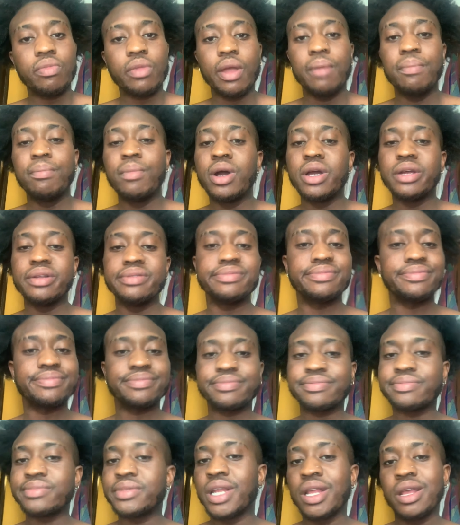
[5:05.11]
But
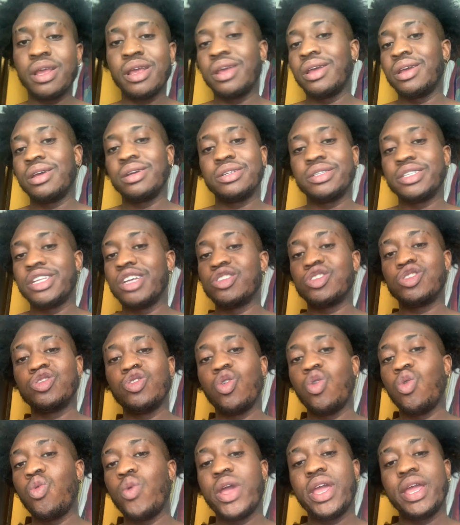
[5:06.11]
there's
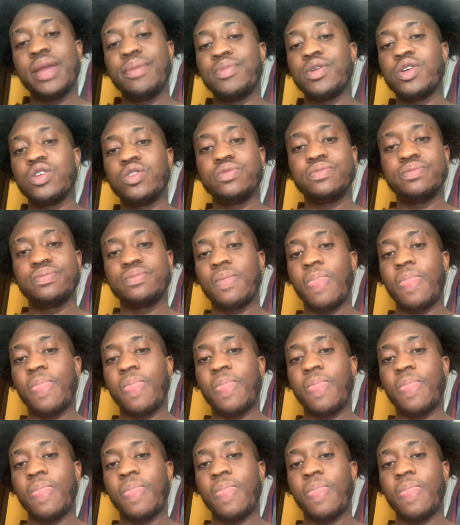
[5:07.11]
no way, bro.